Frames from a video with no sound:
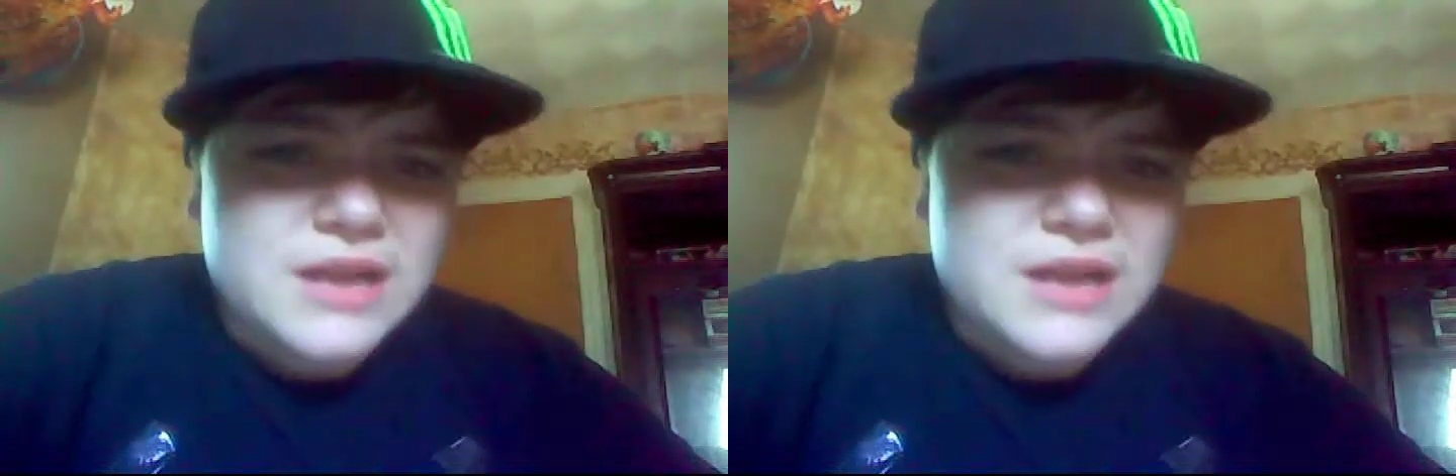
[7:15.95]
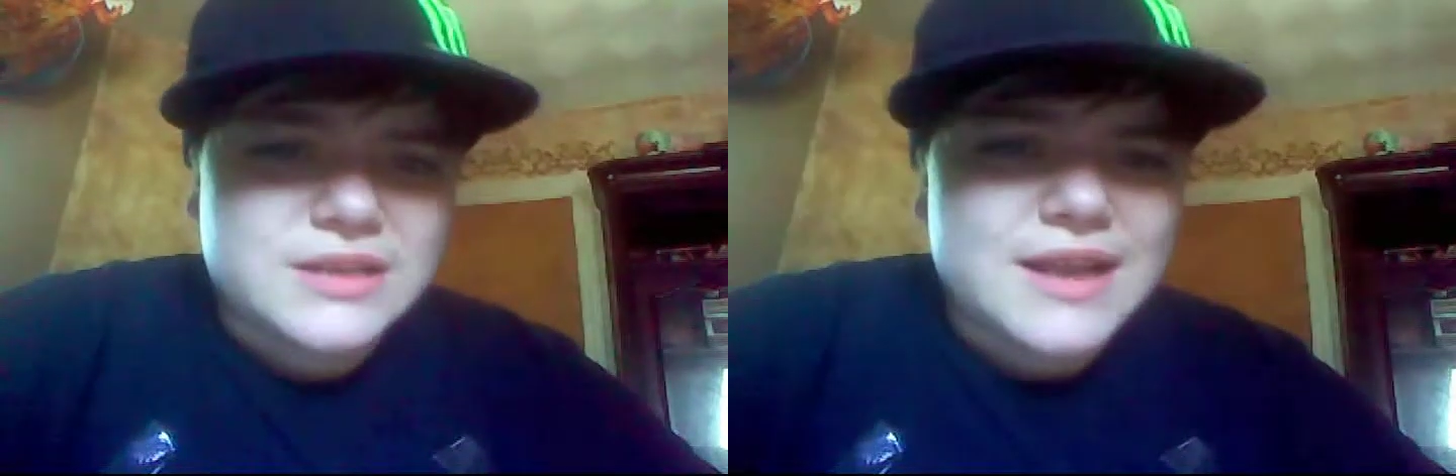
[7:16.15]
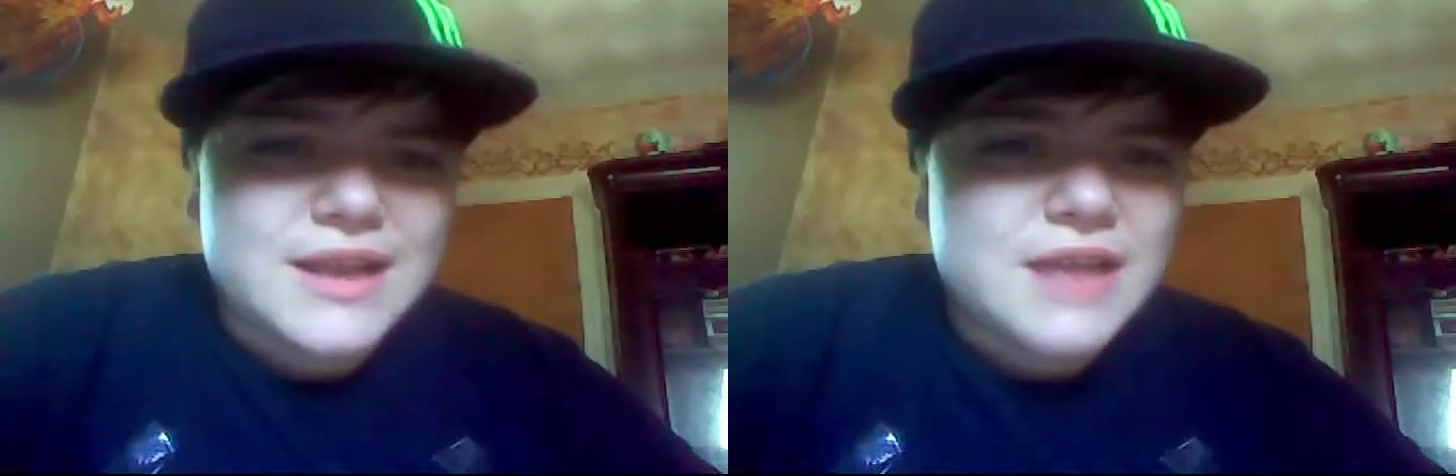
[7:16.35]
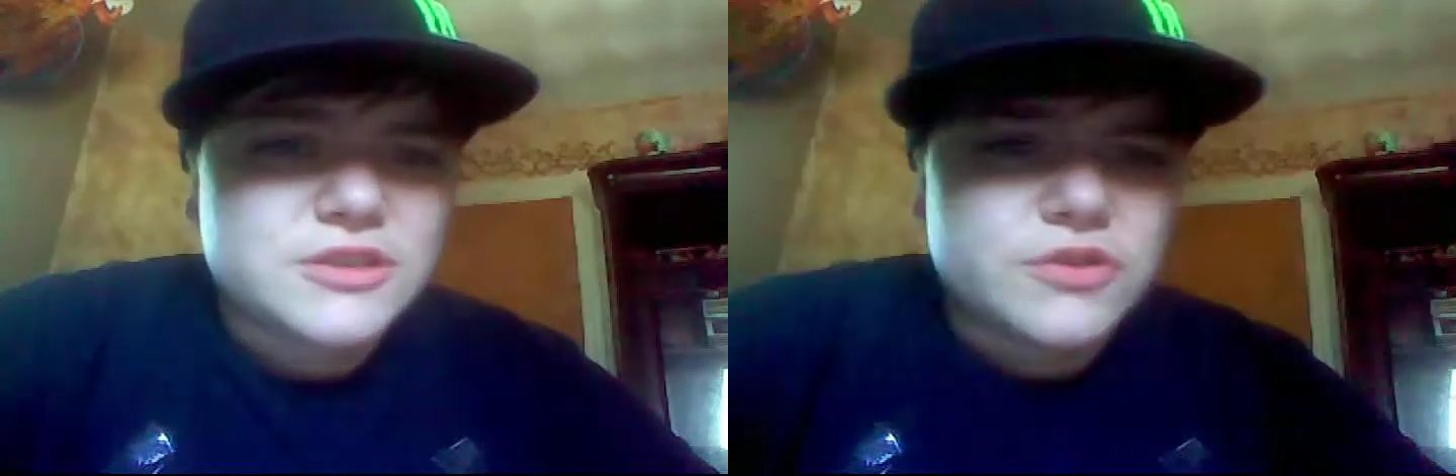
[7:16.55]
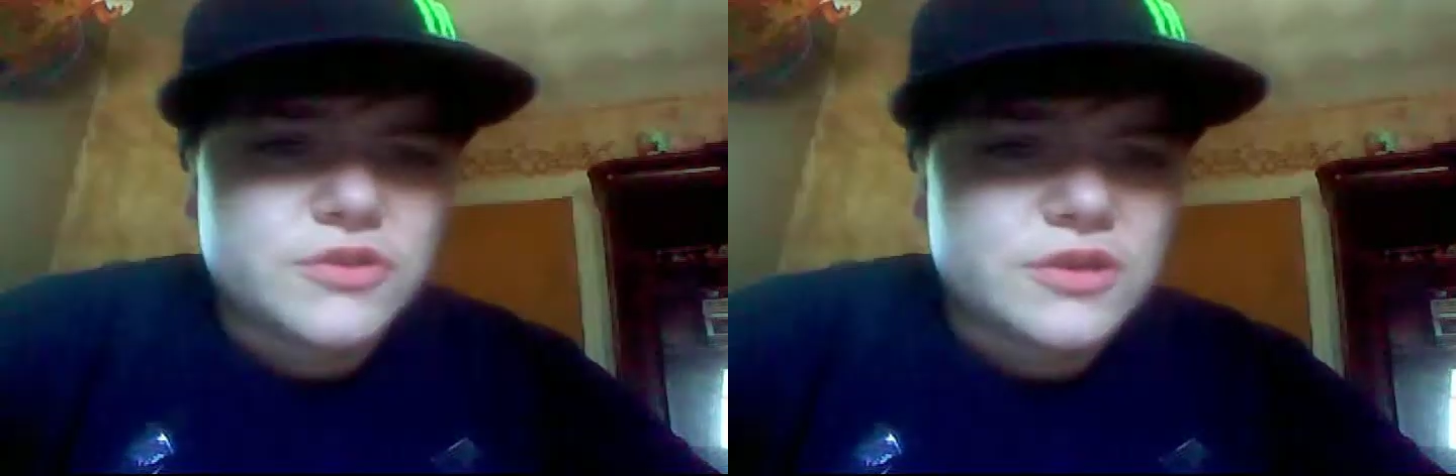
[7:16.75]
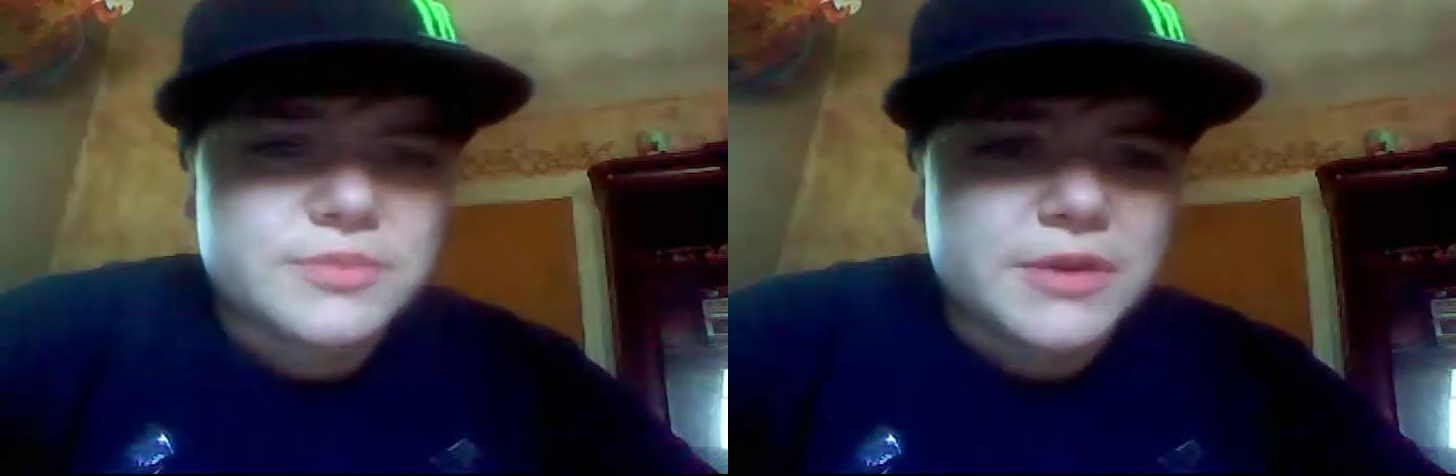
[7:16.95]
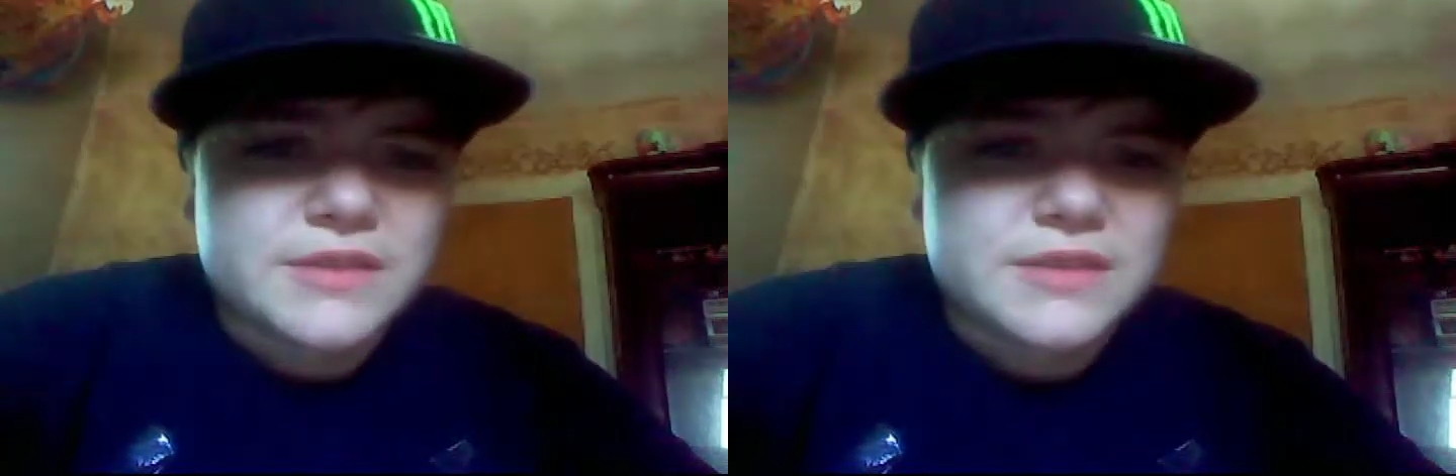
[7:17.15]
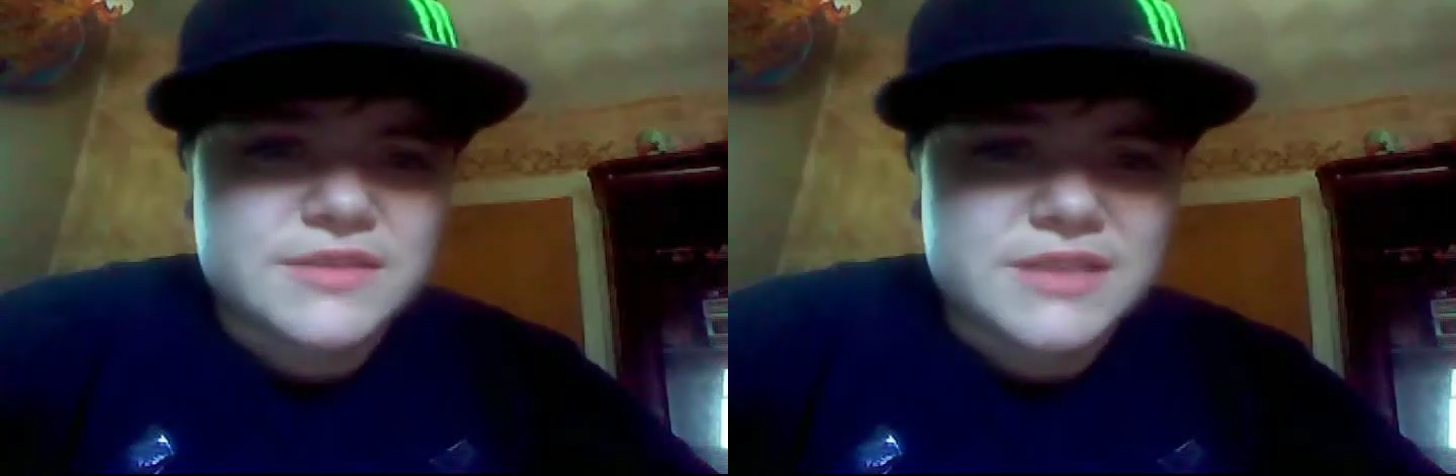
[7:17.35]
Not the shortest book
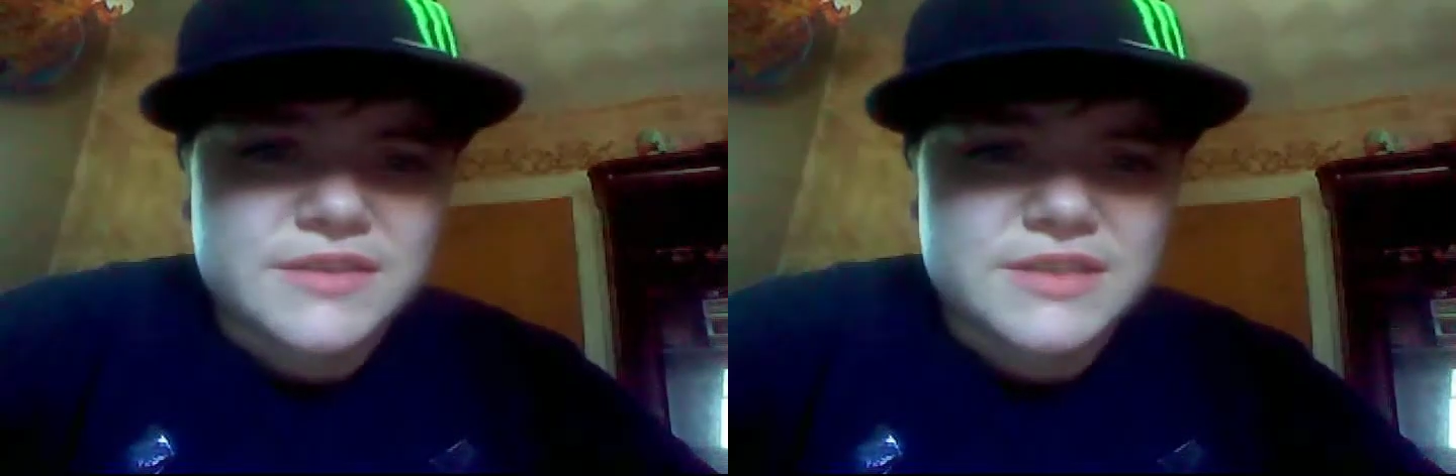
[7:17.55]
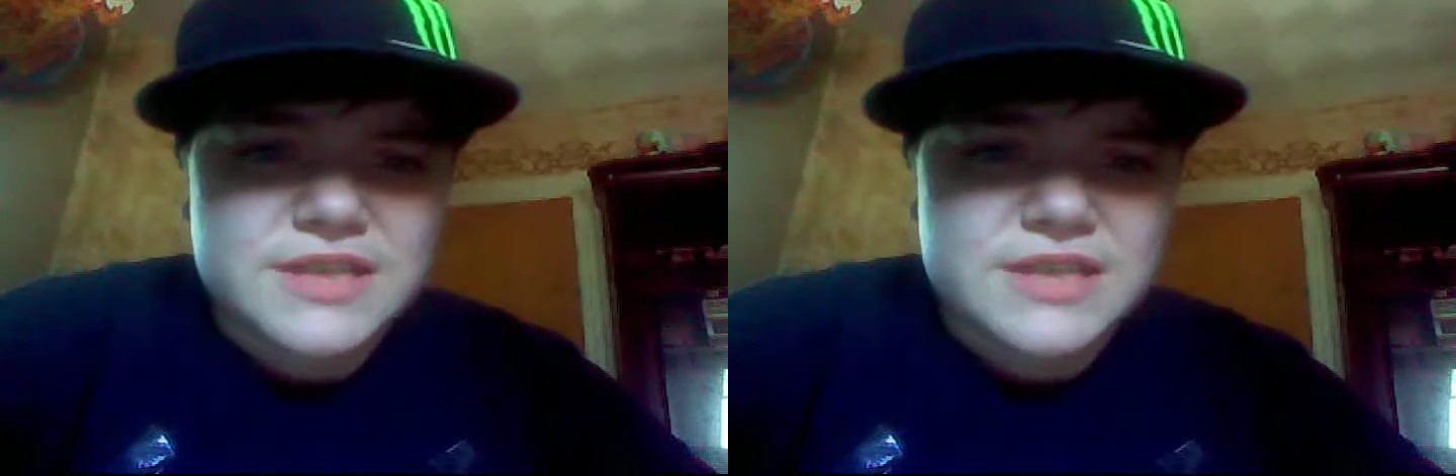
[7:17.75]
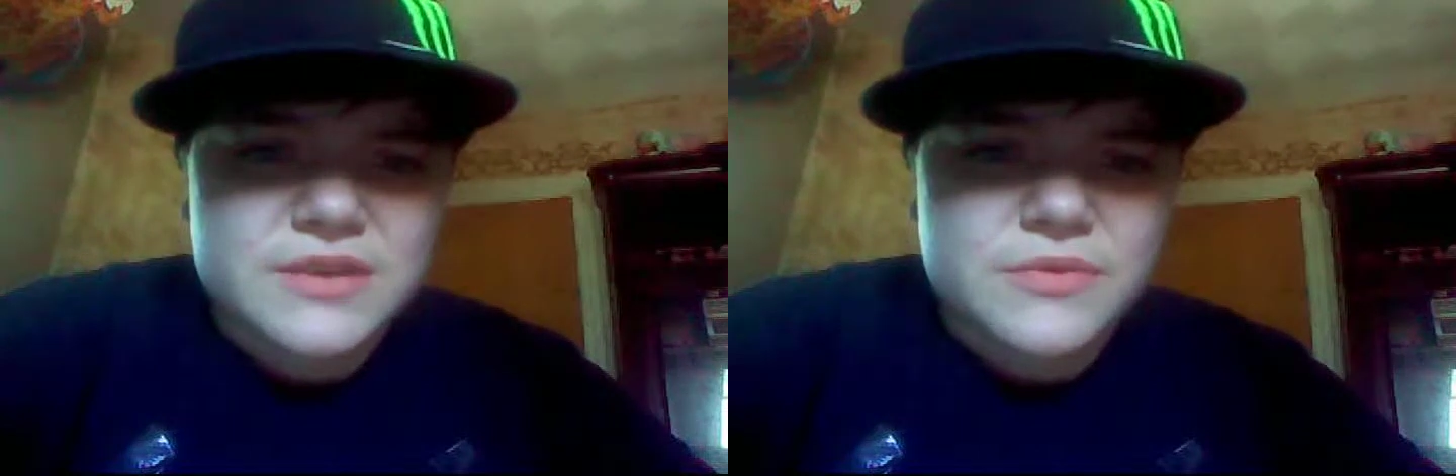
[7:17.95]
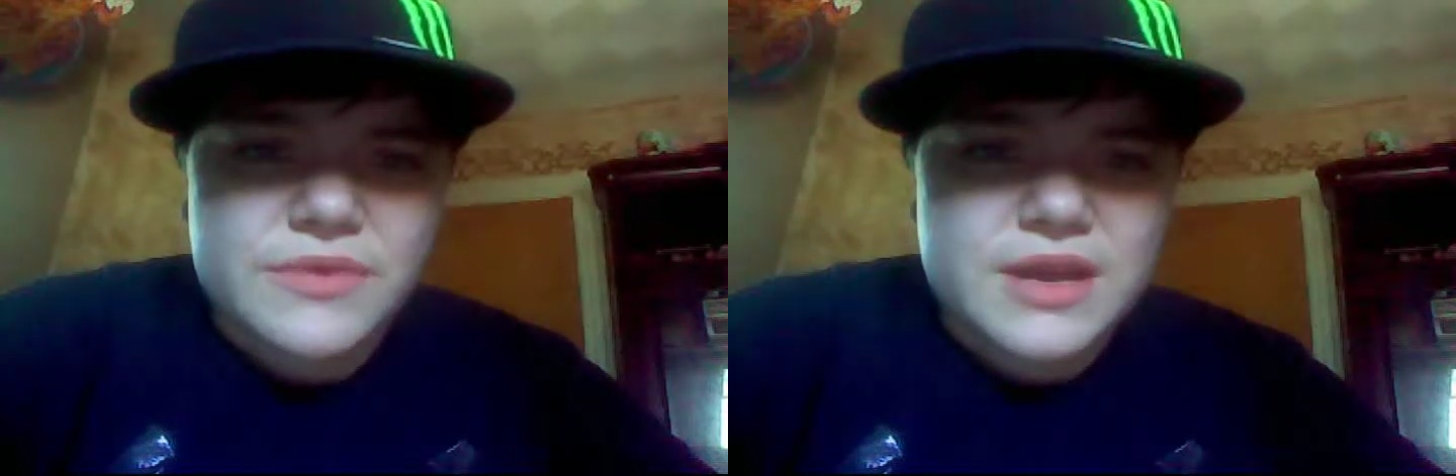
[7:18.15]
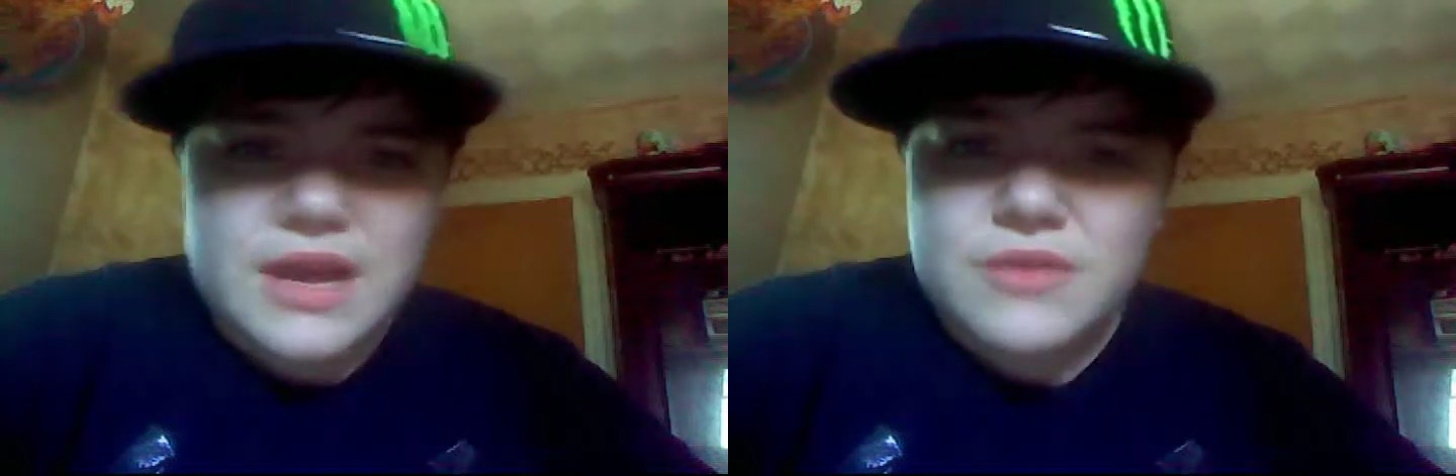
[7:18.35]
in the series, I don't think.